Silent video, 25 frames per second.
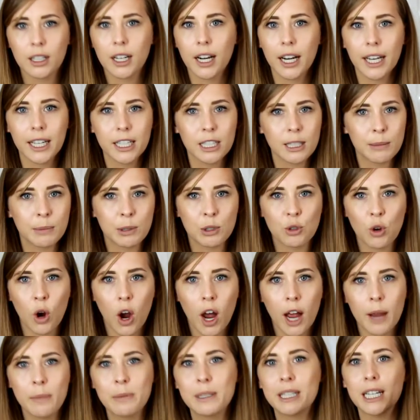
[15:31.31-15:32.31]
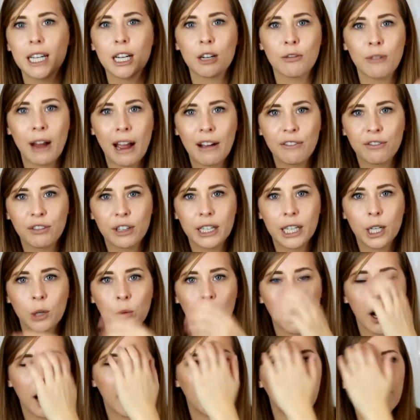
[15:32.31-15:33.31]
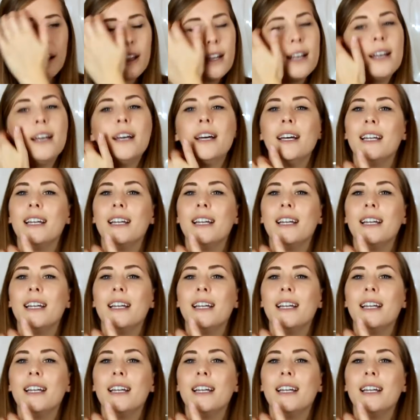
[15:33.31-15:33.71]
Click subscribe, stick around for a little while,